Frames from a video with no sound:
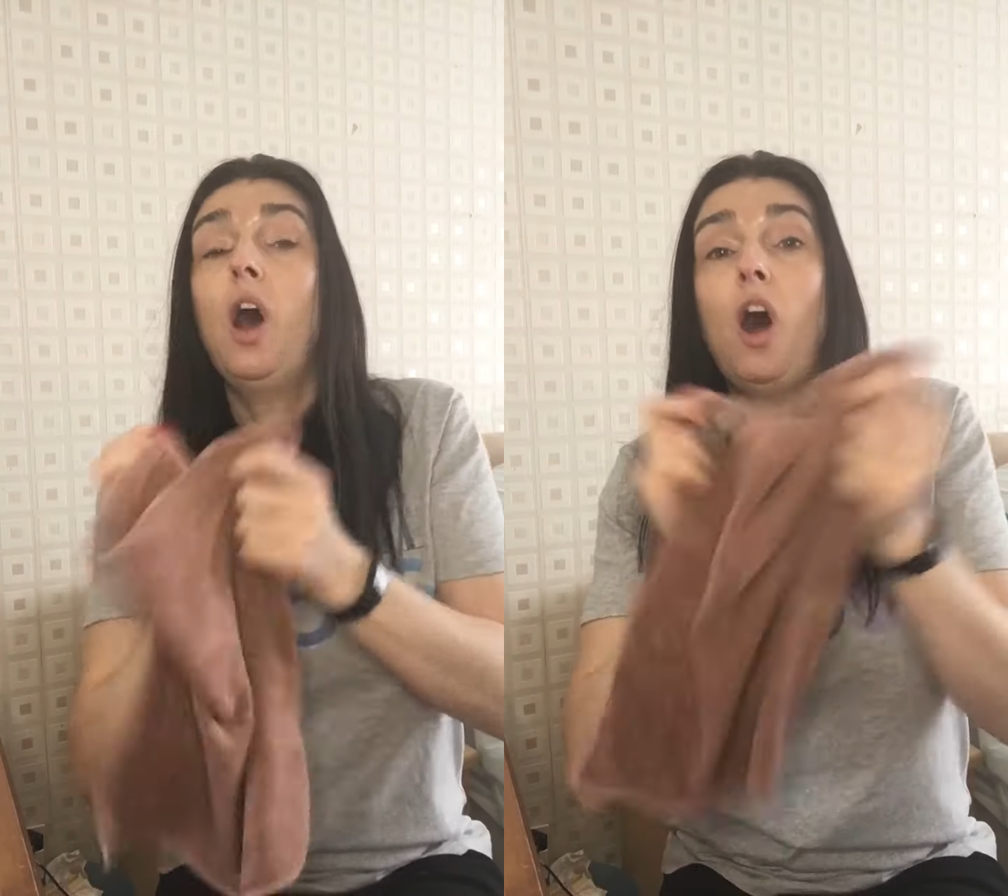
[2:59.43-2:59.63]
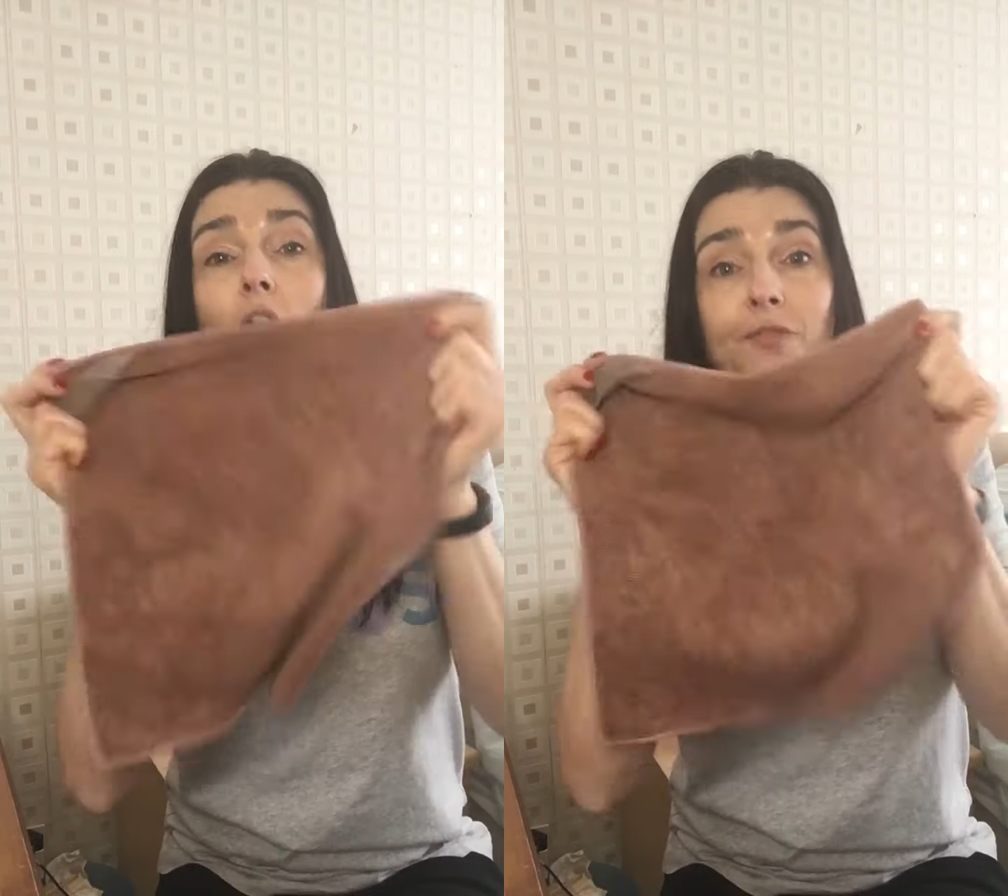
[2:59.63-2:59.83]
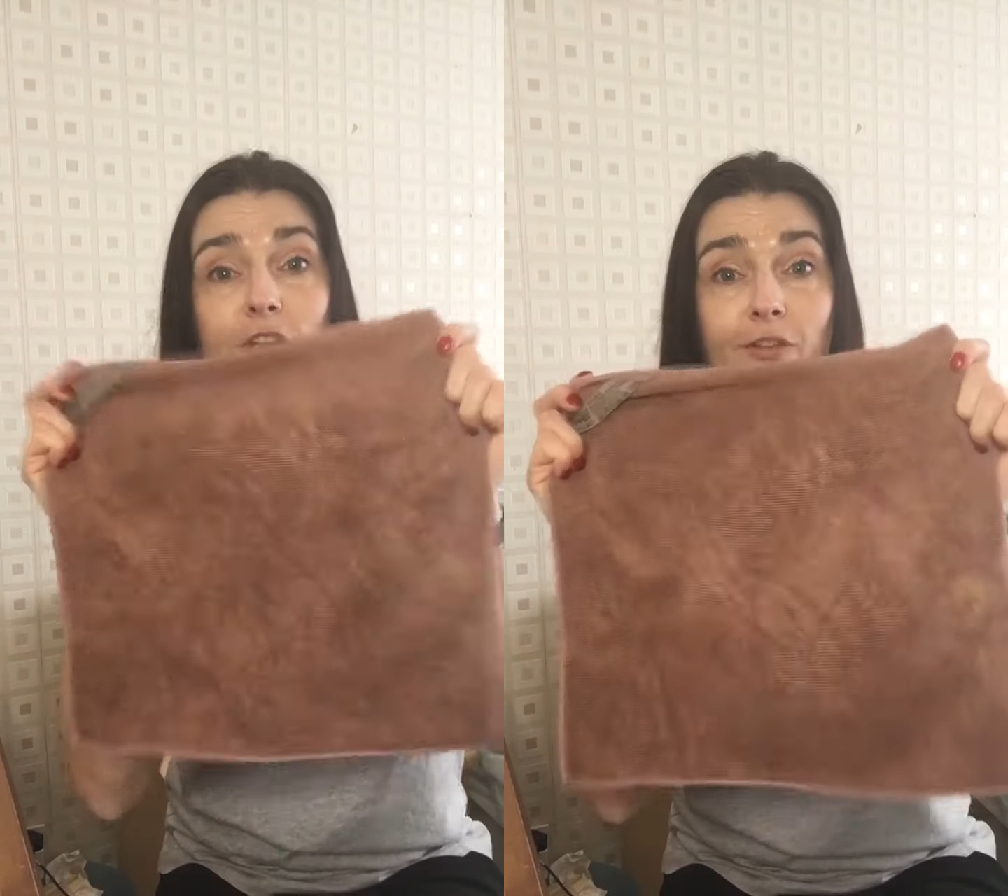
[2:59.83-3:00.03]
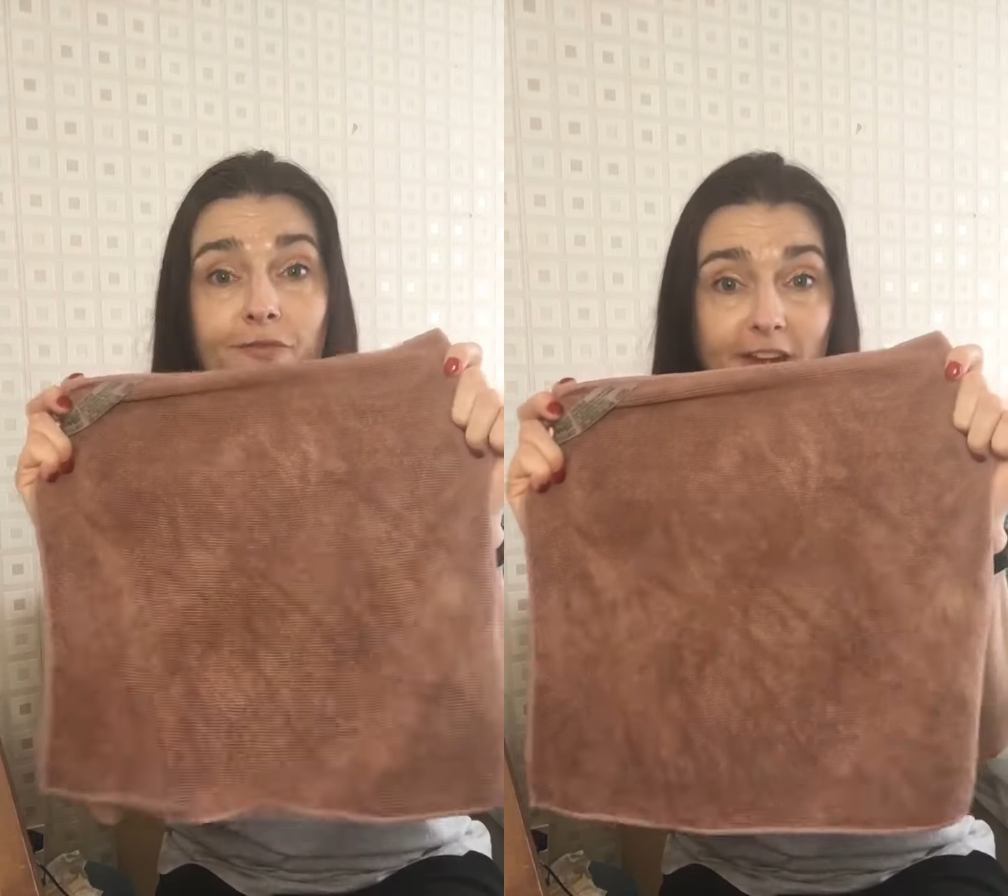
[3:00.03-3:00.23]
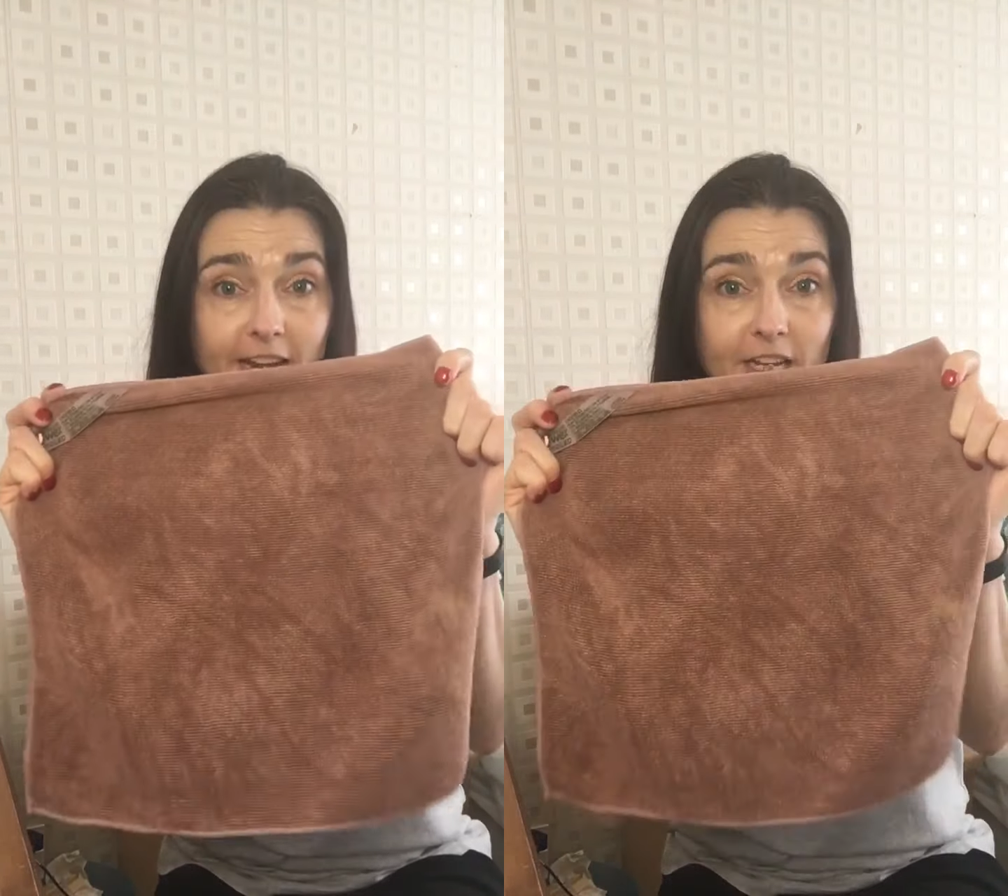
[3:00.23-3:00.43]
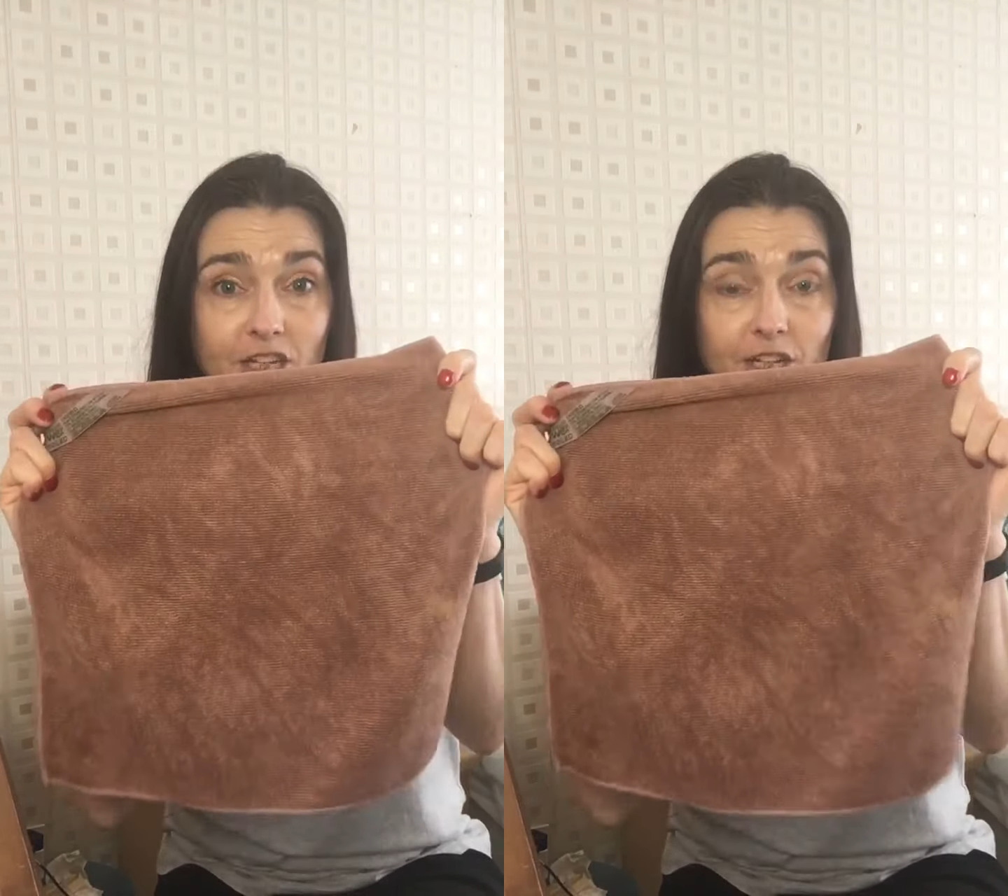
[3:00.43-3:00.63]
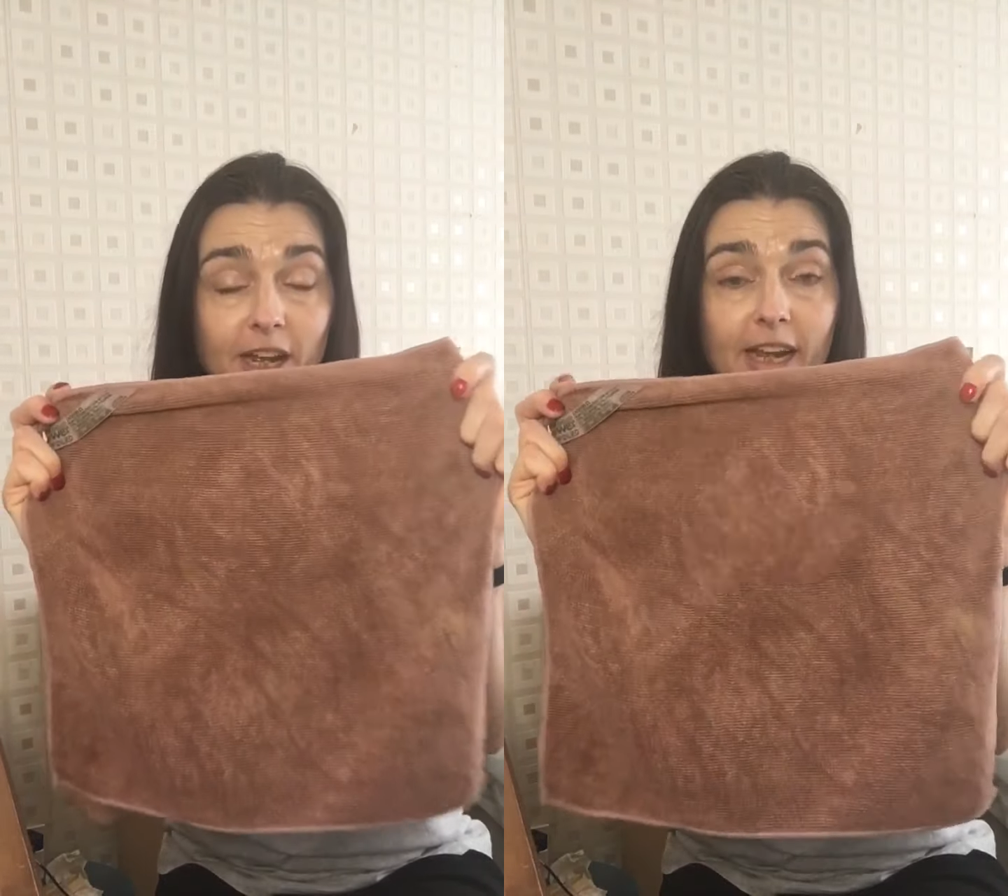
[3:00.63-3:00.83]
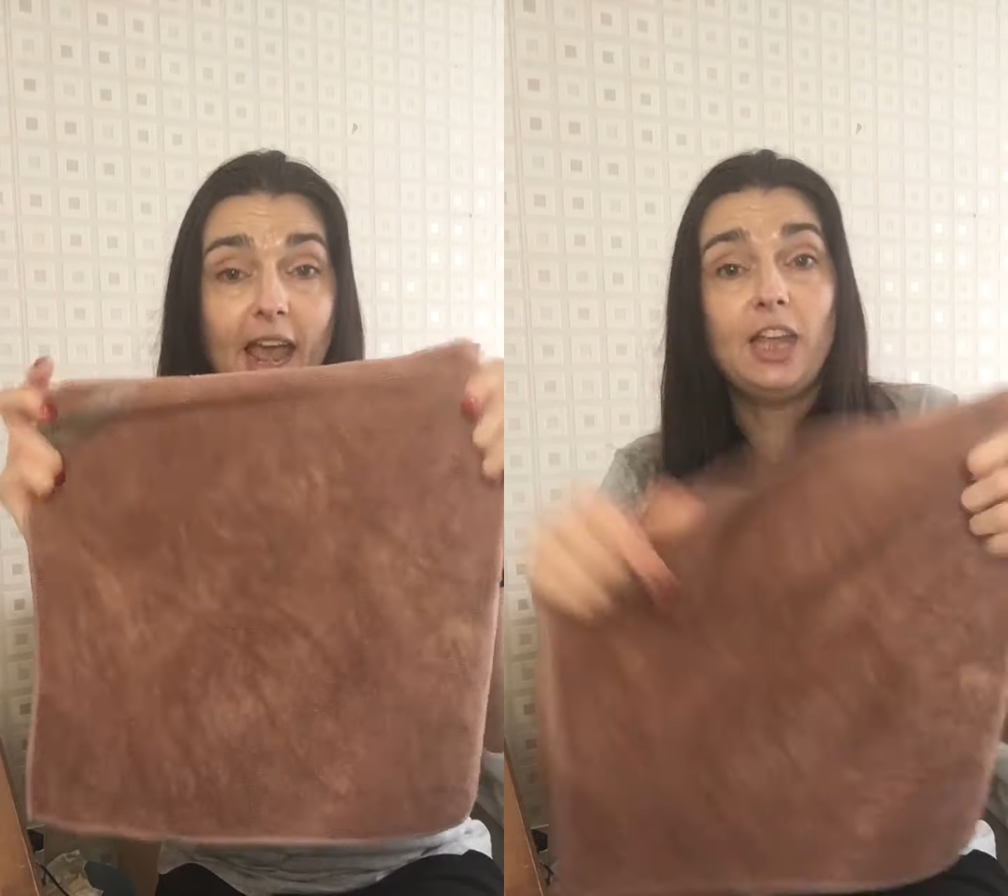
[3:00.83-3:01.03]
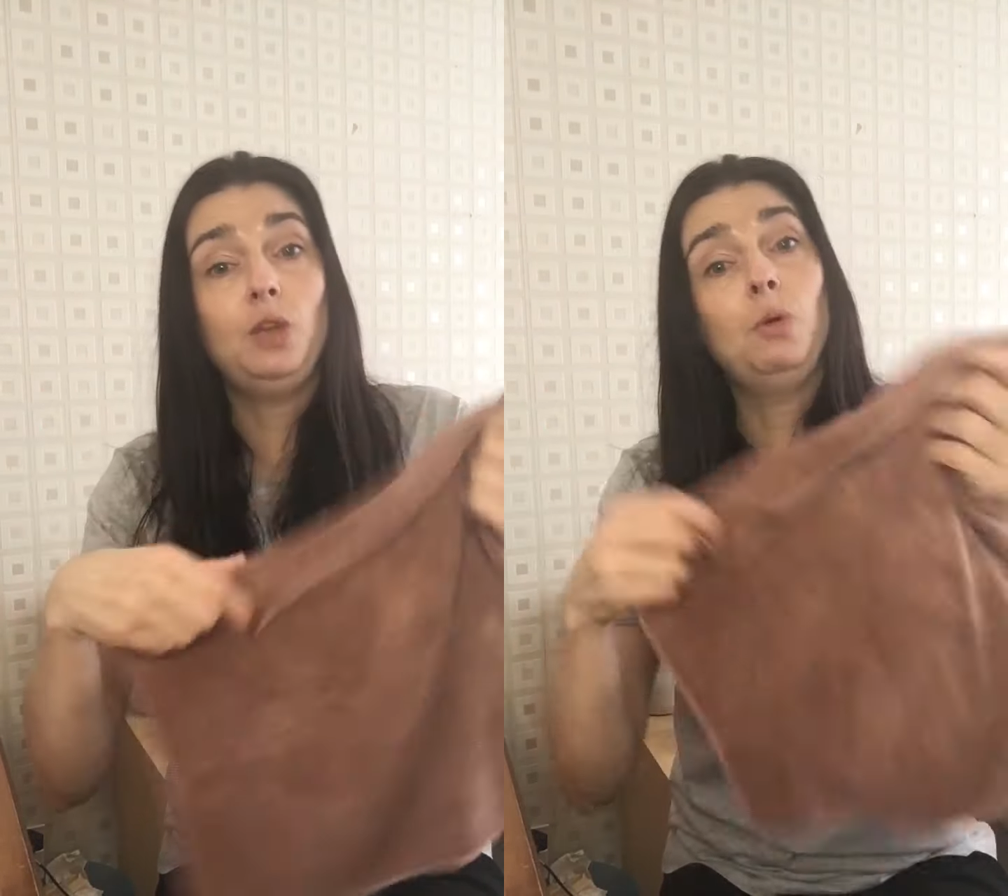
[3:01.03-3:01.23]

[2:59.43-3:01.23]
After you've finished, okay, you